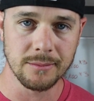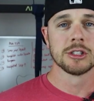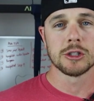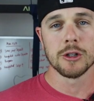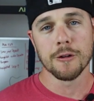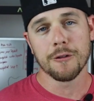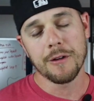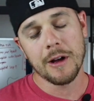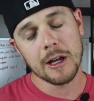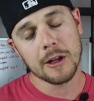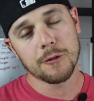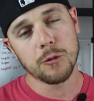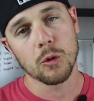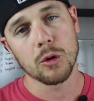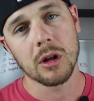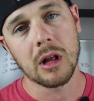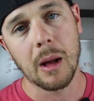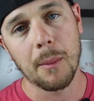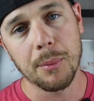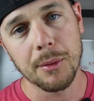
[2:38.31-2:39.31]
So fast
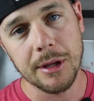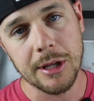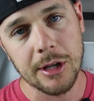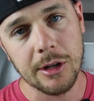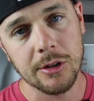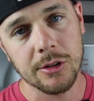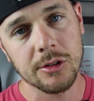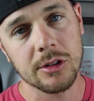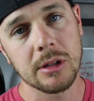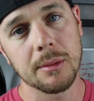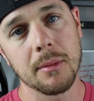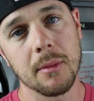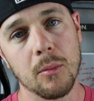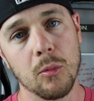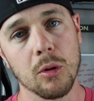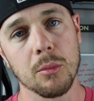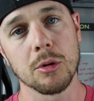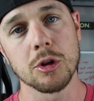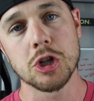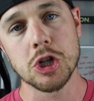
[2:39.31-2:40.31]
forward a couple years, a little bit
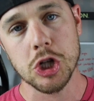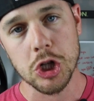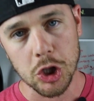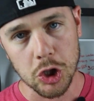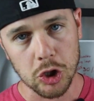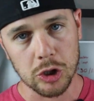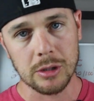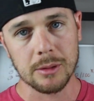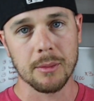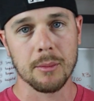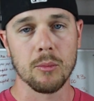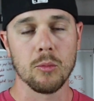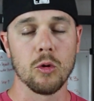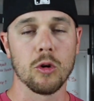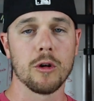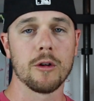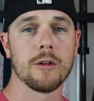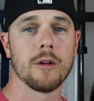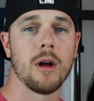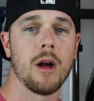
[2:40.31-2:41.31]
more mature, a little
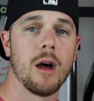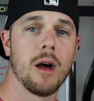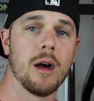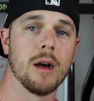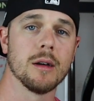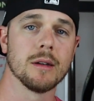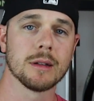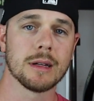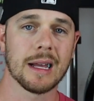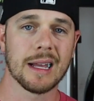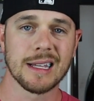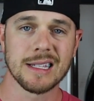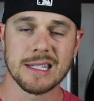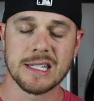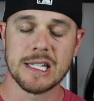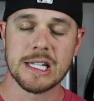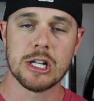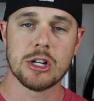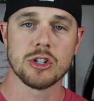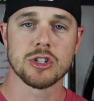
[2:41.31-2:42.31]
more, uh, I
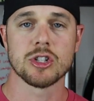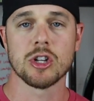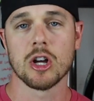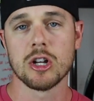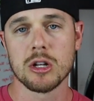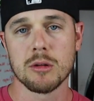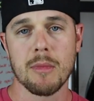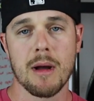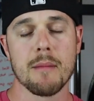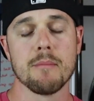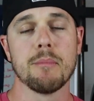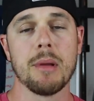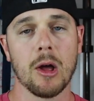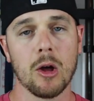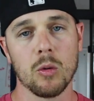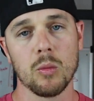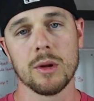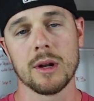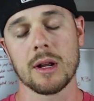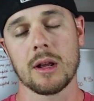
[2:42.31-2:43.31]
guess, years under my
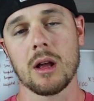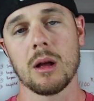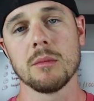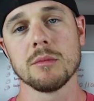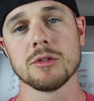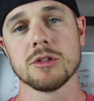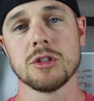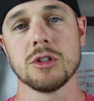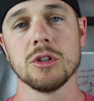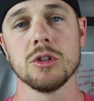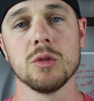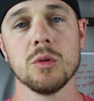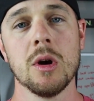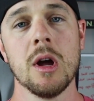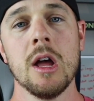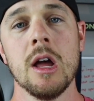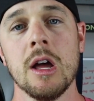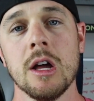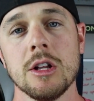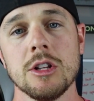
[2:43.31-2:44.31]
belt when it comes
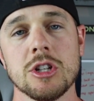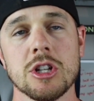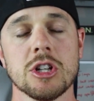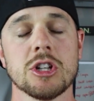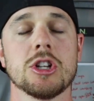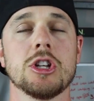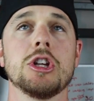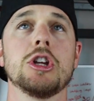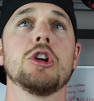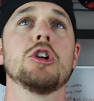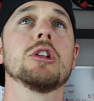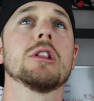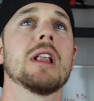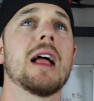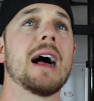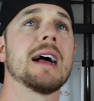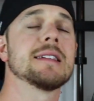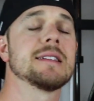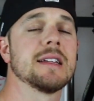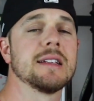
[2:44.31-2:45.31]
to just
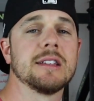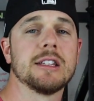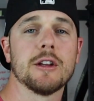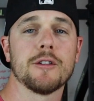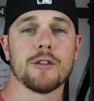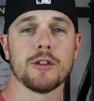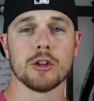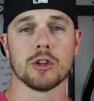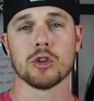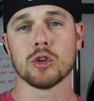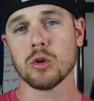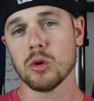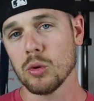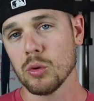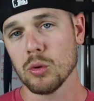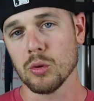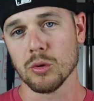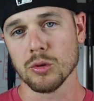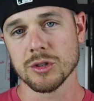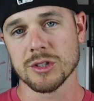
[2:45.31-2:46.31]
utilizing different
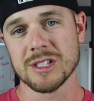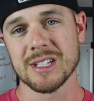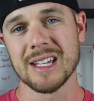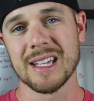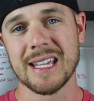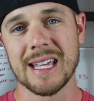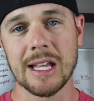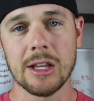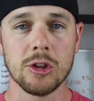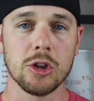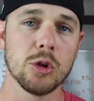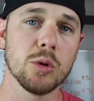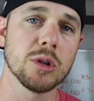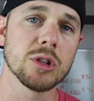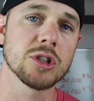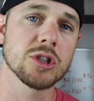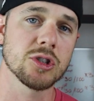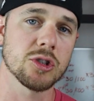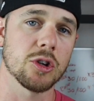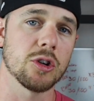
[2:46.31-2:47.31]
tools to get to
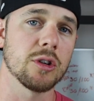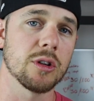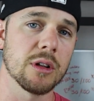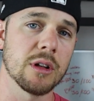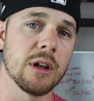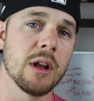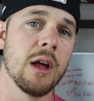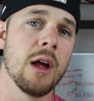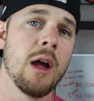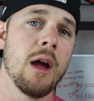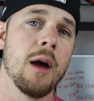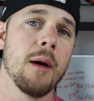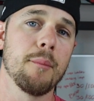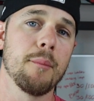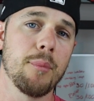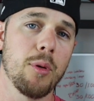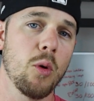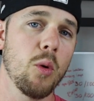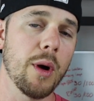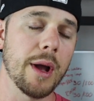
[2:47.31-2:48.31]
a certain
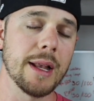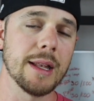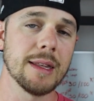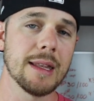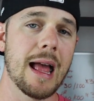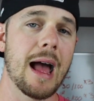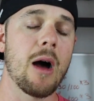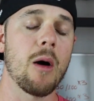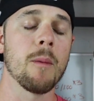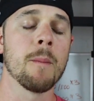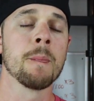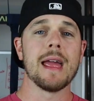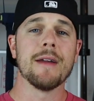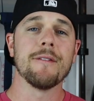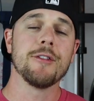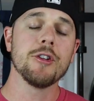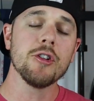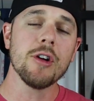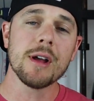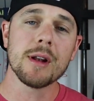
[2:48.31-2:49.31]
point. Now,
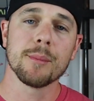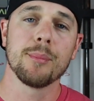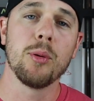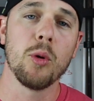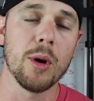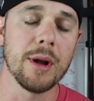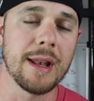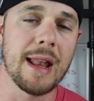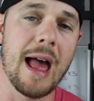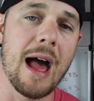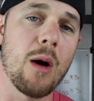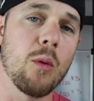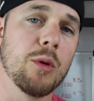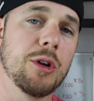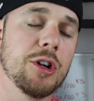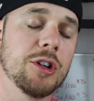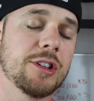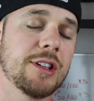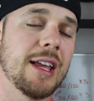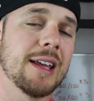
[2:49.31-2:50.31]
if you're at a point now
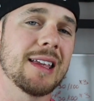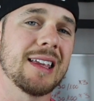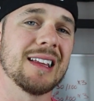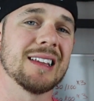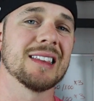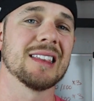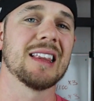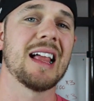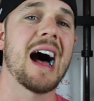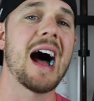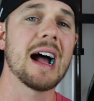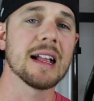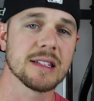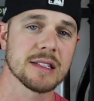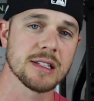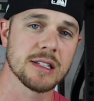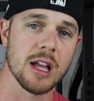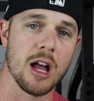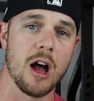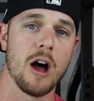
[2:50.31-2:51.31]
where you're taking
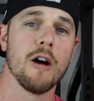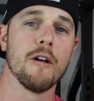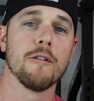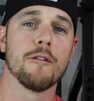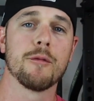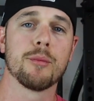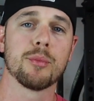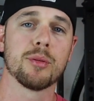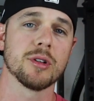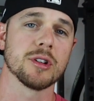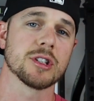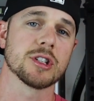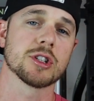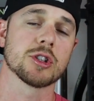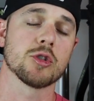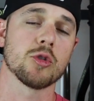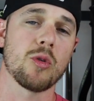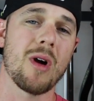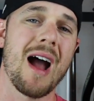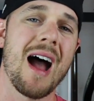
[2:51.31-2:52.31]
lots of
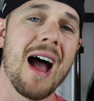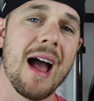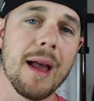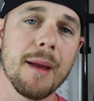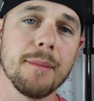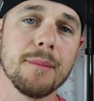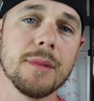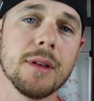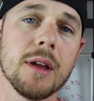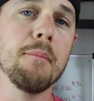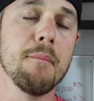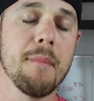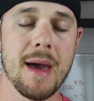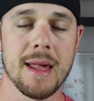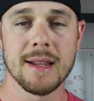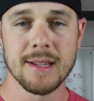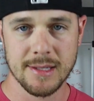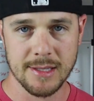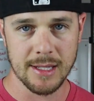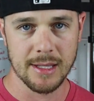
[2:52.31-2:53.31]
prescribed
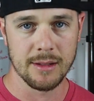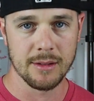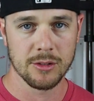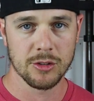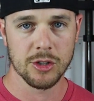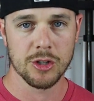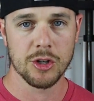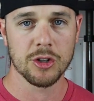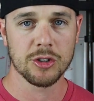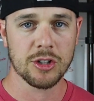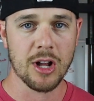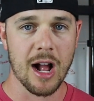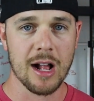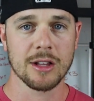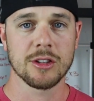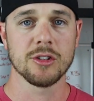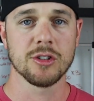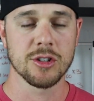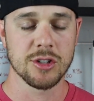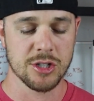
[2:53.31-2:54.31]
medicine, so your
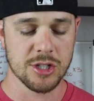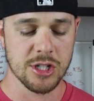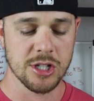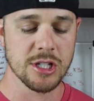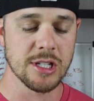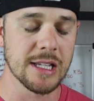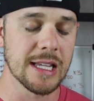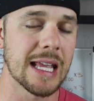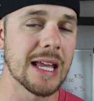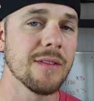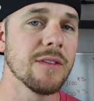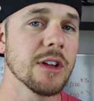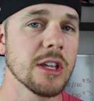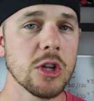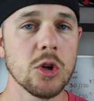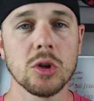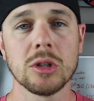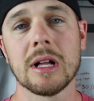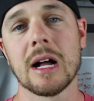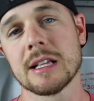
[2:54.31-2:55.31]
doctor is just
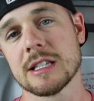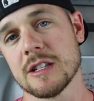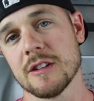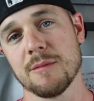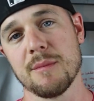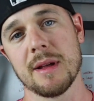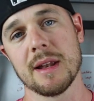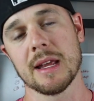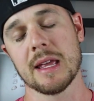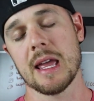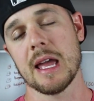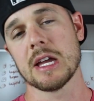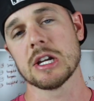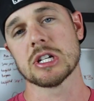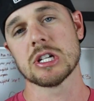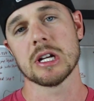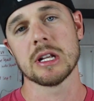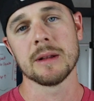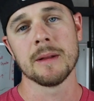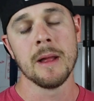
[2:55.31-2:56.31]
giving you lots of
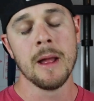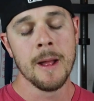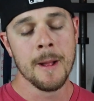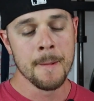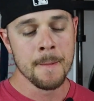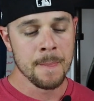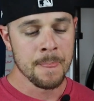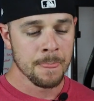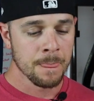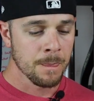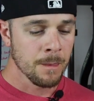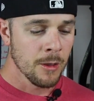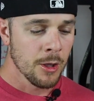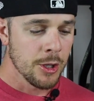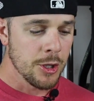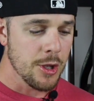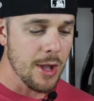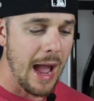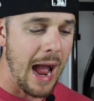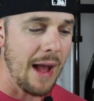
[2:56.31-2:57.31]
medication,
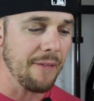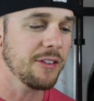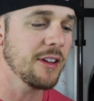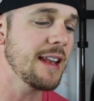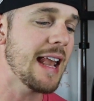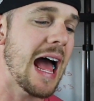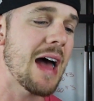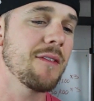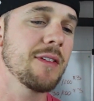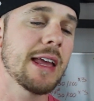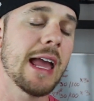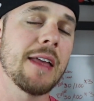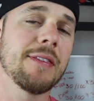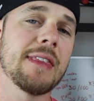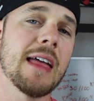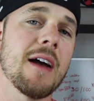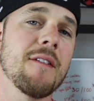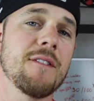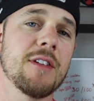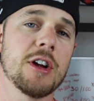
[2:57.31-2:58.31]
you have to
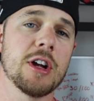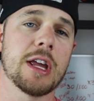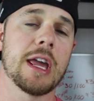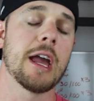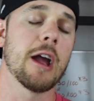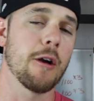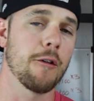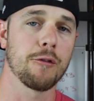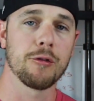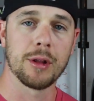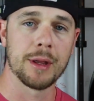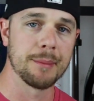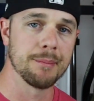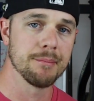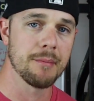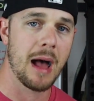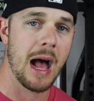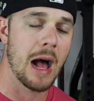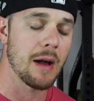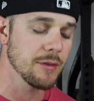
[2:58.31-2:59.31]
navigate that very carefully.
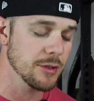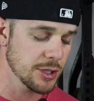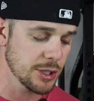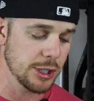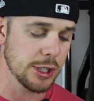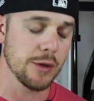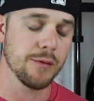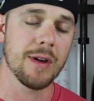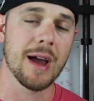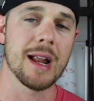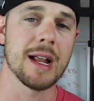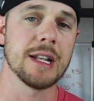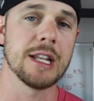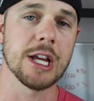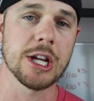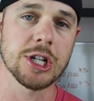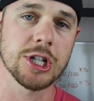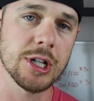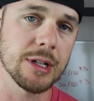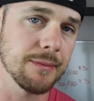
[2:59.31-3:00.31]
Obviously, you've got
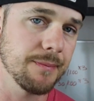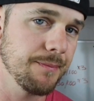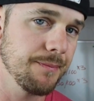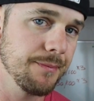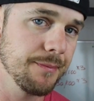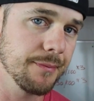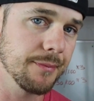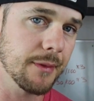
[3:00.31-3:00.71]
addiction.